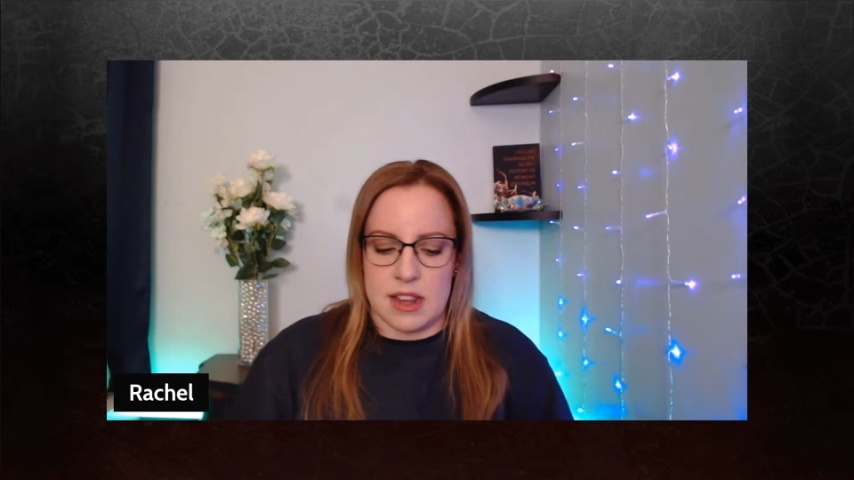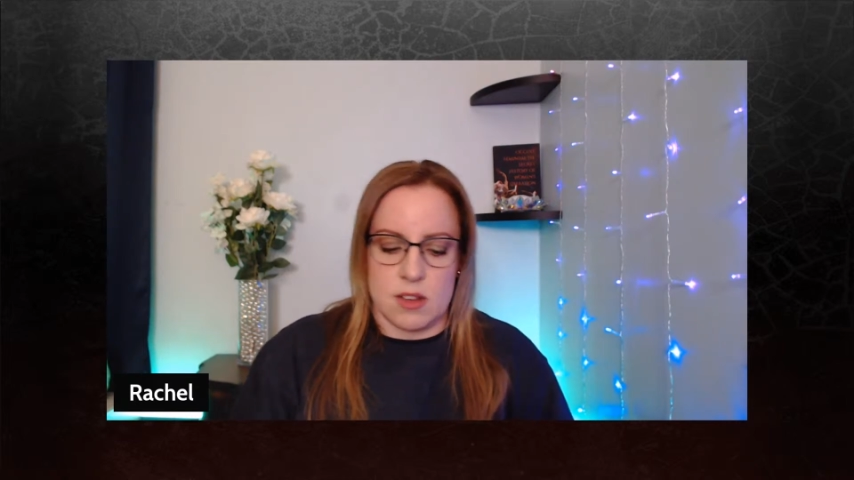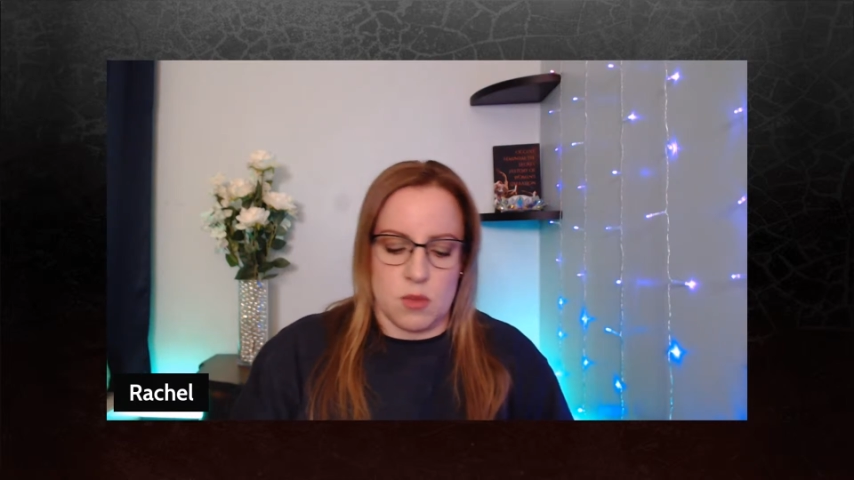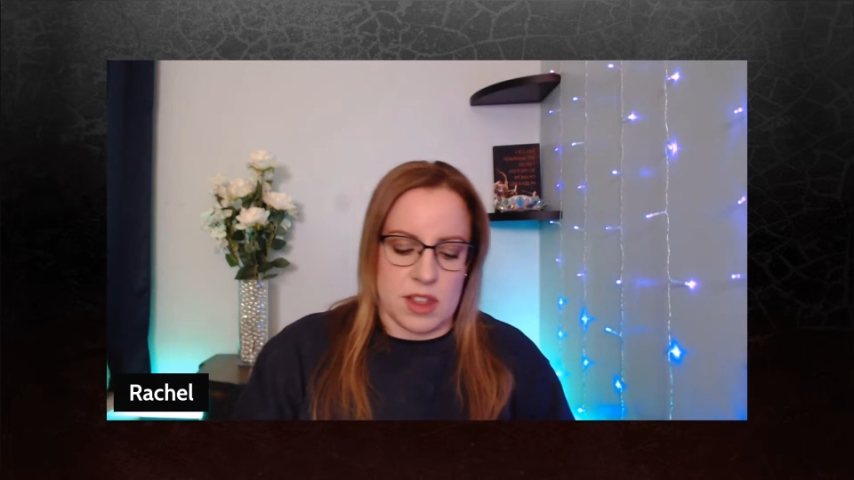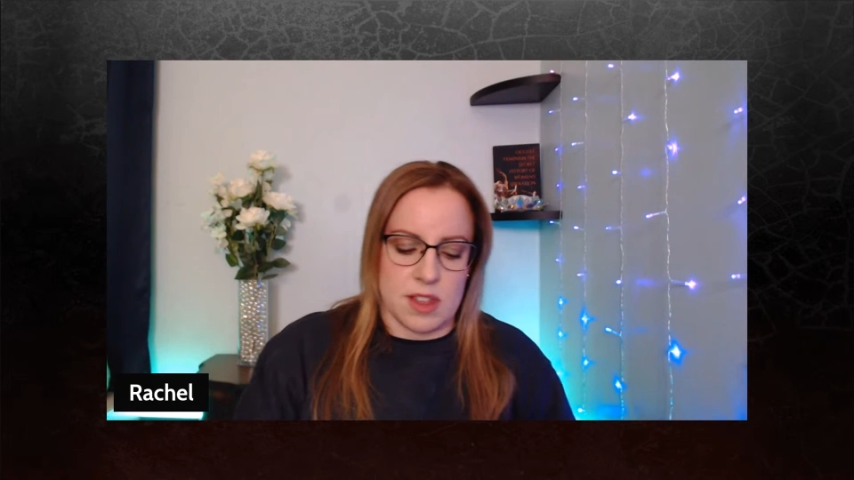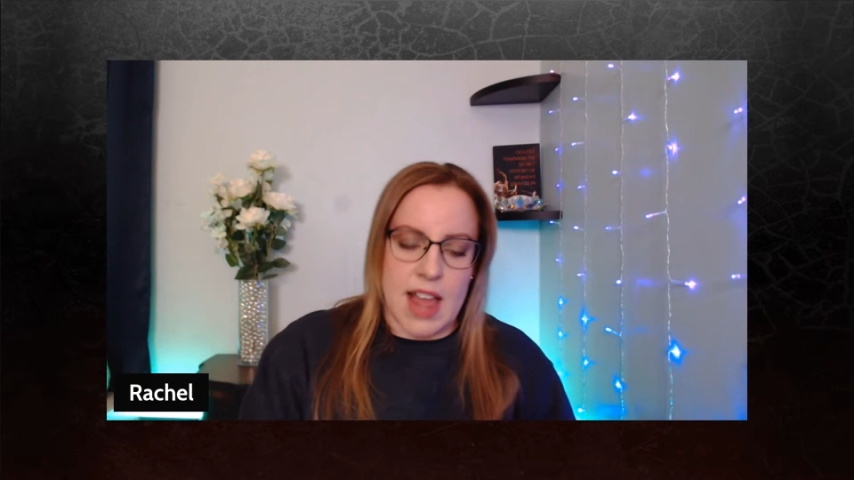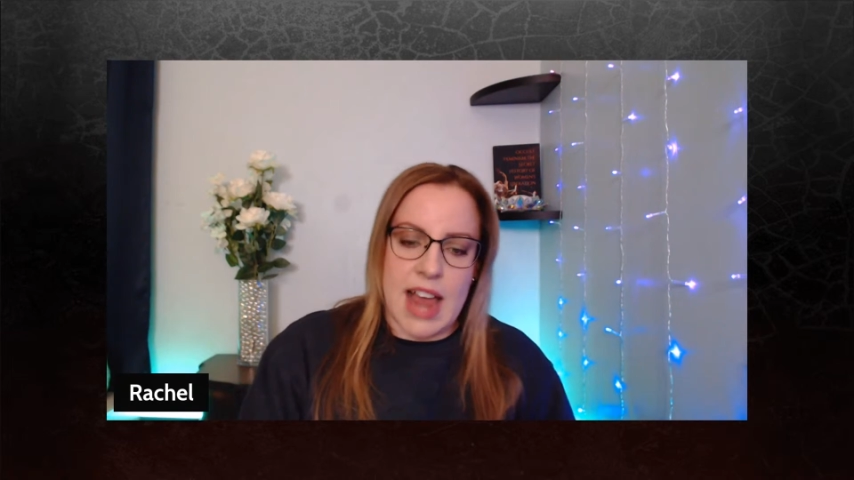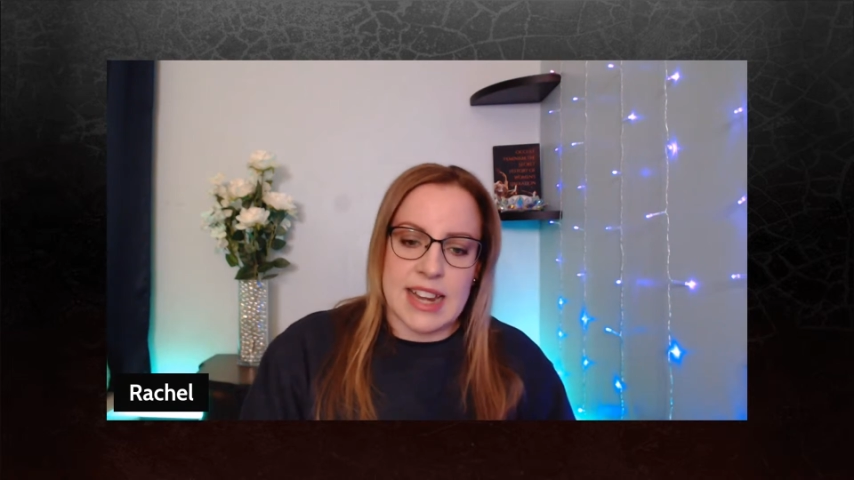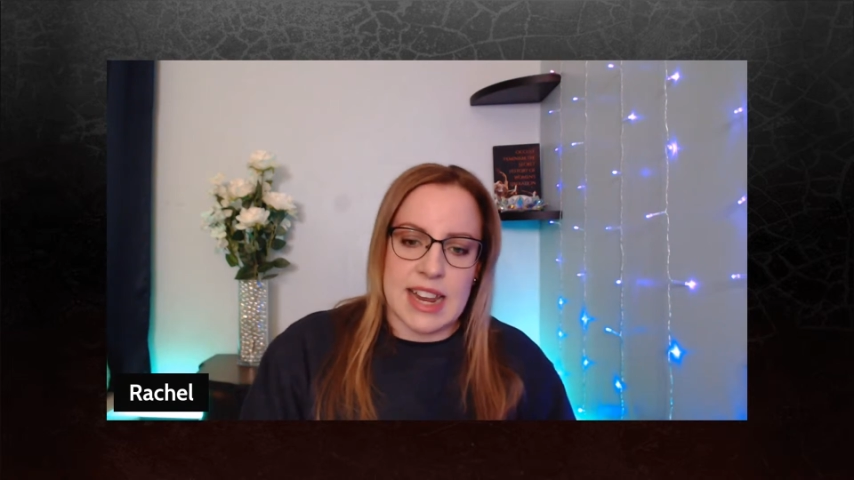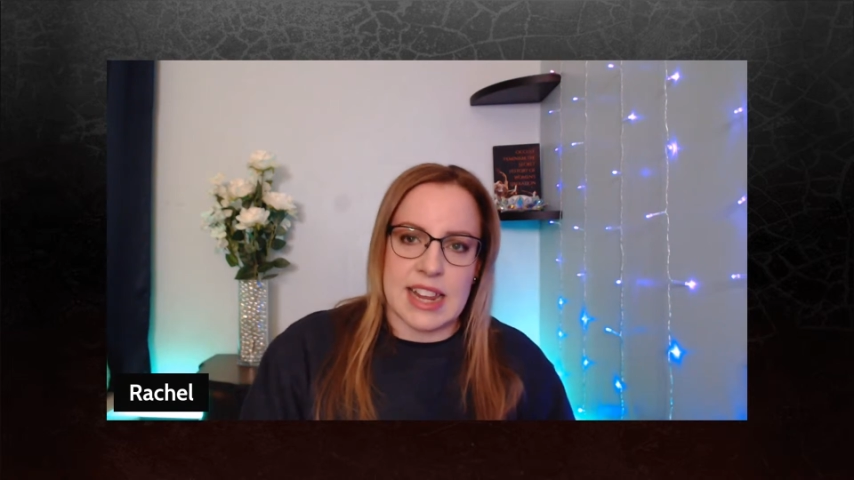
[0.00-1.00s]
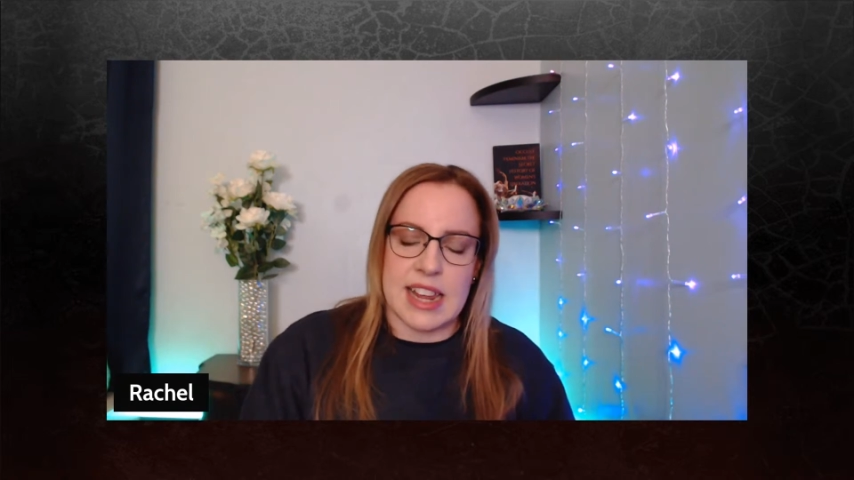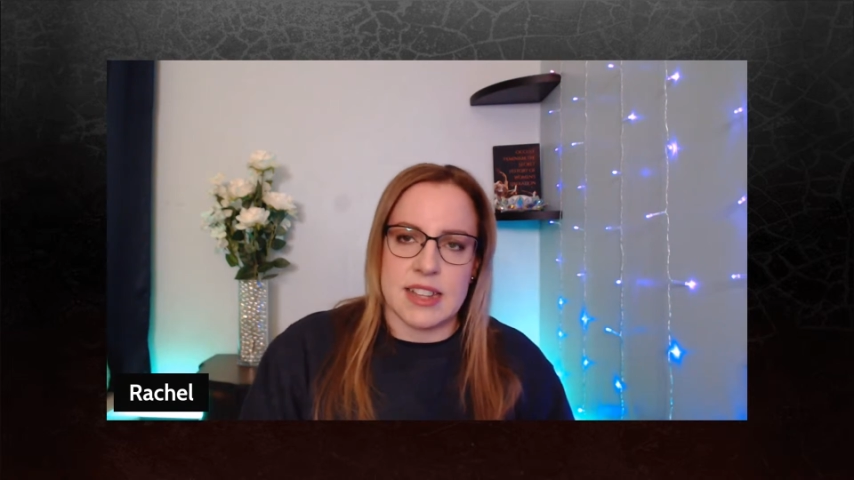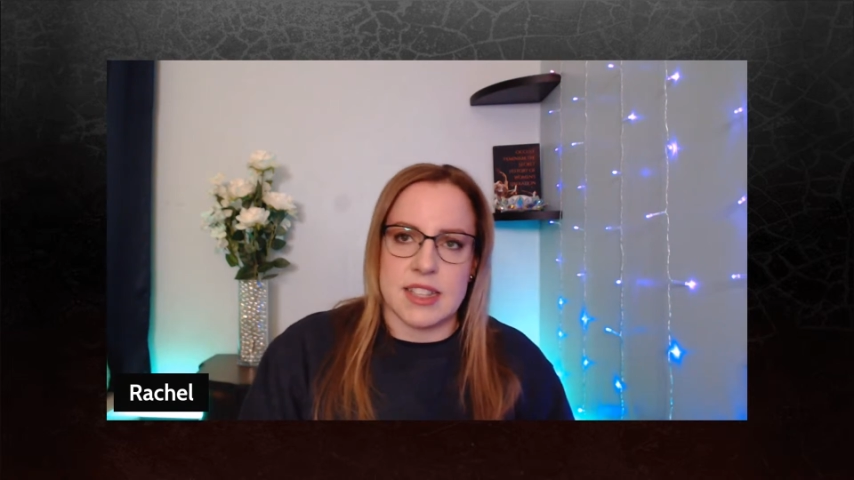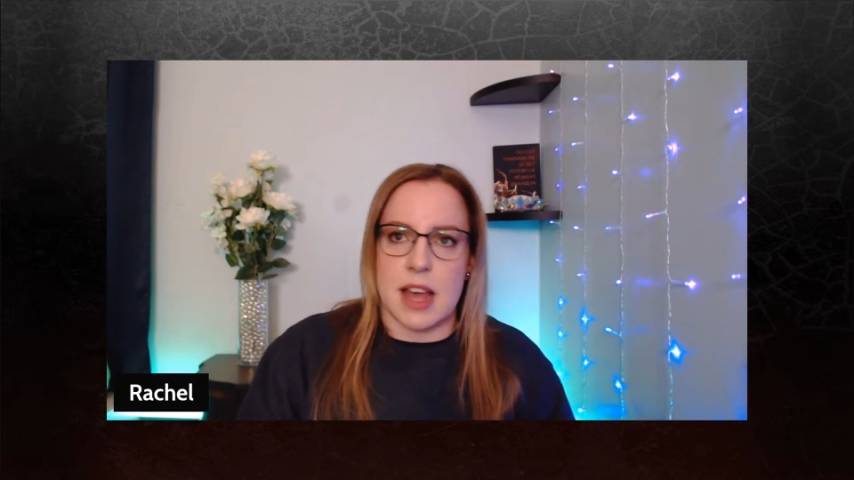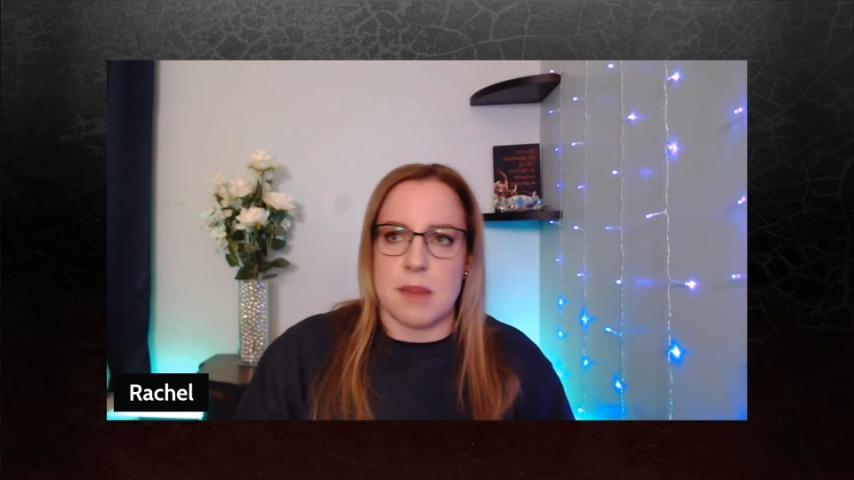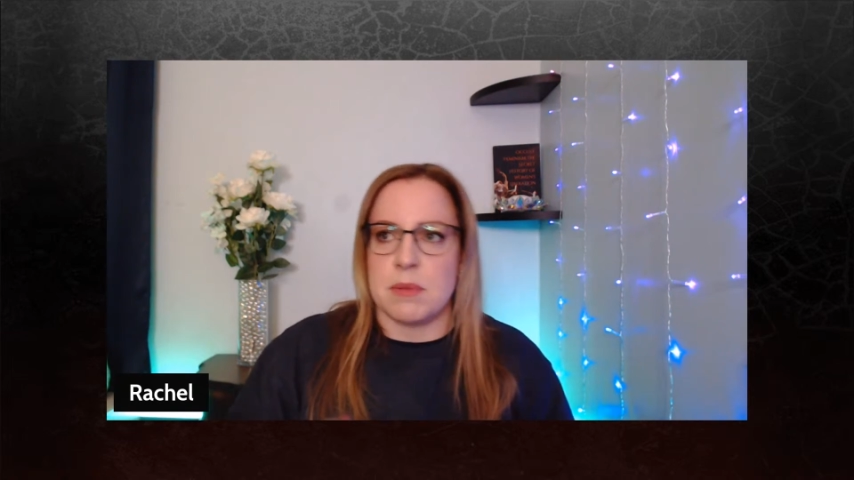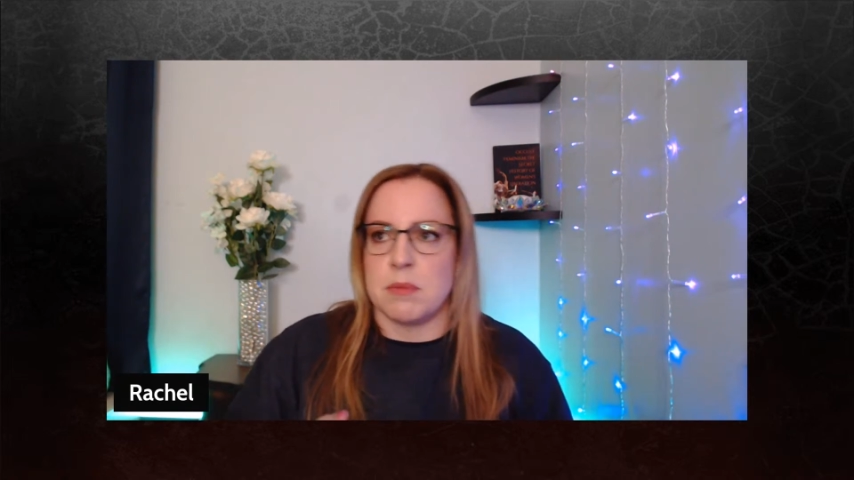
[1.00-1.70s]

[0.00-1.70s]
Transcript: with lining kids up,